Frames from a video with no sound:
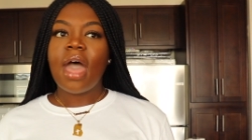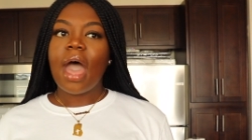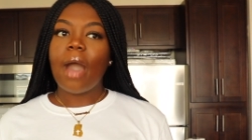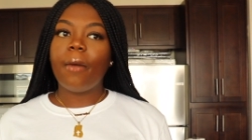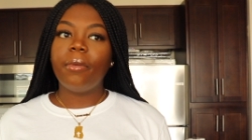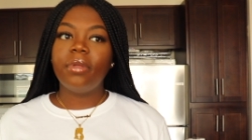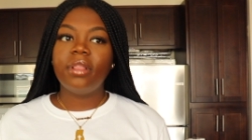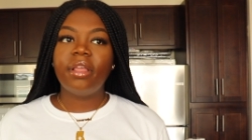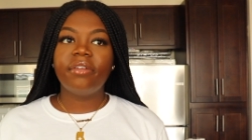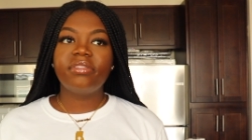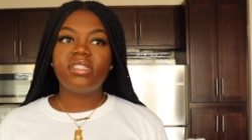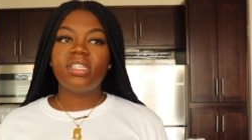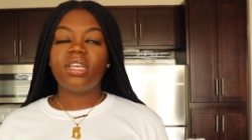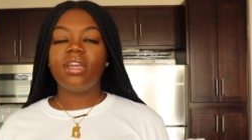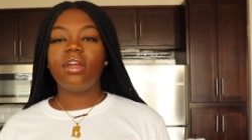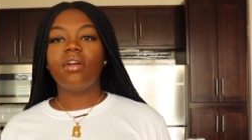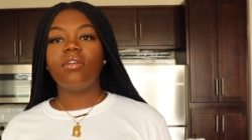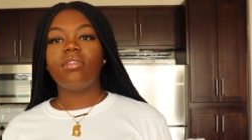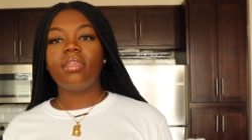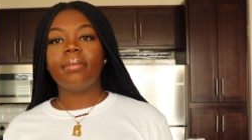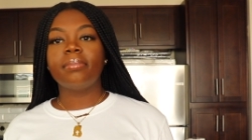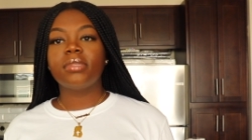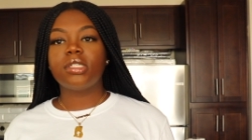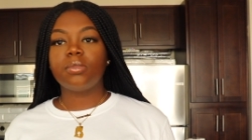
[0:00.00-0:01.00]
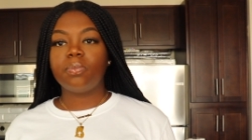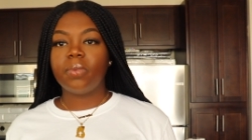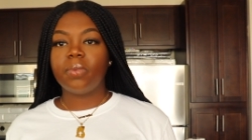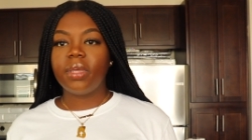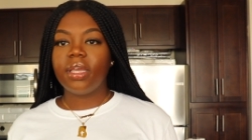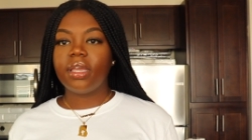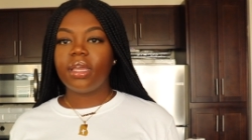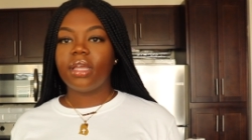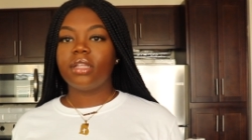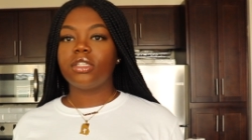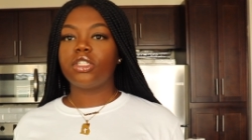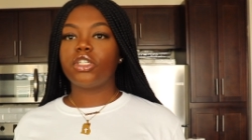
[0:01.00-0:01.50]
I would love to hear them
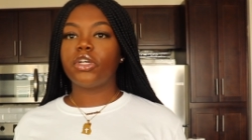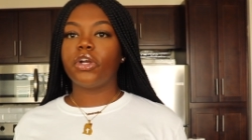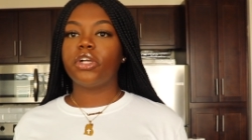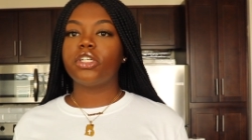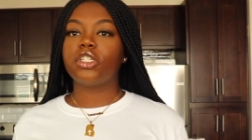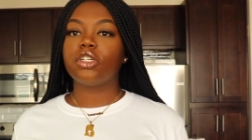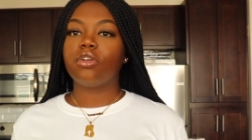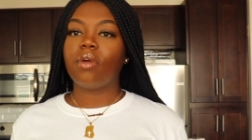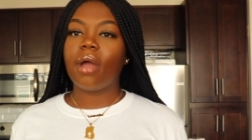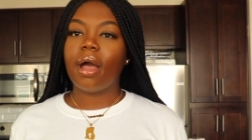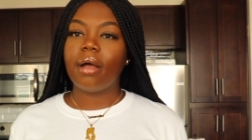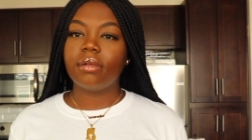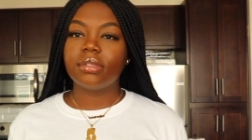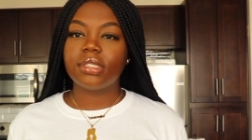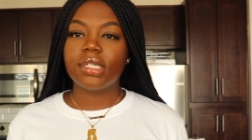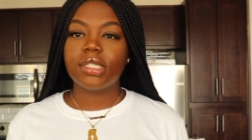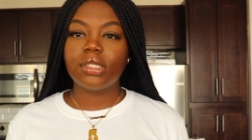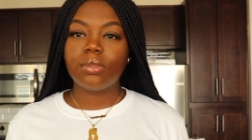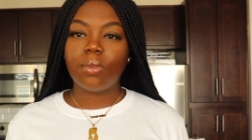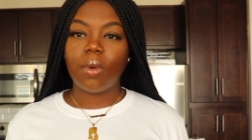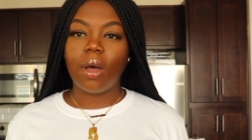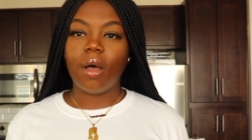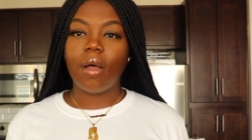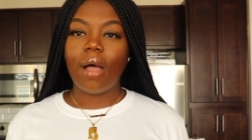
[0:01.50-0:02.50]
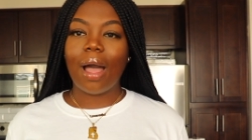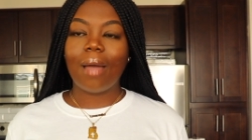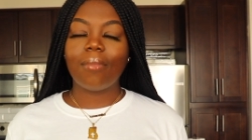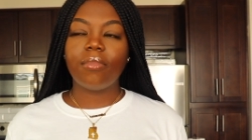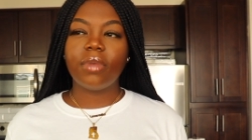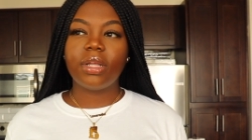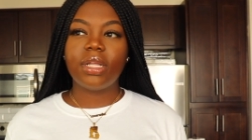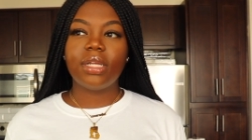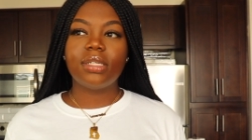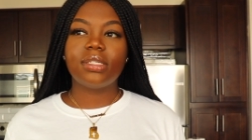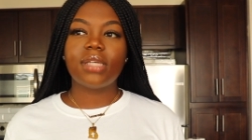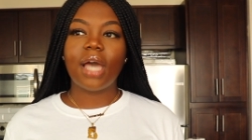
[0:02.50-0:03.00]
speak in church grounds as well I'm
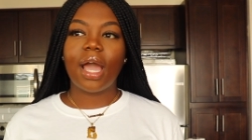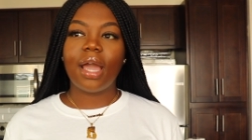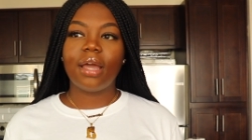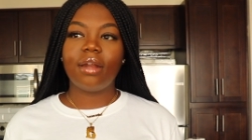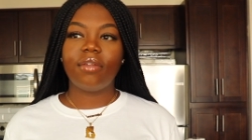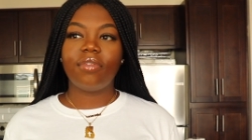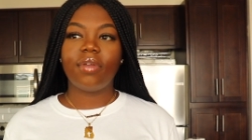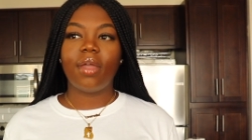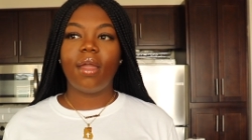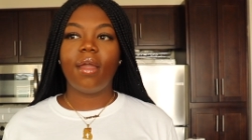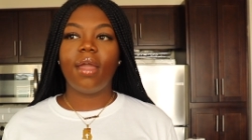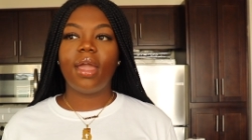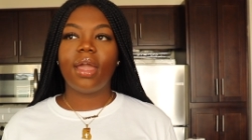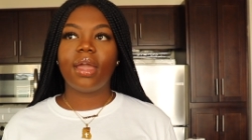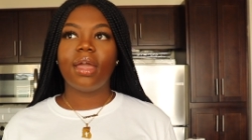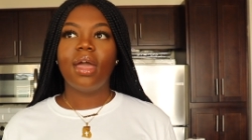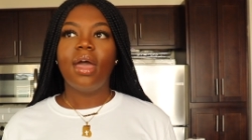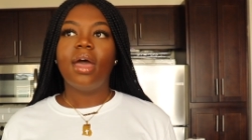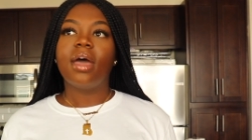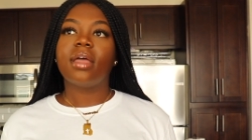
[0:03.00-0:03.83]
really tired of hearing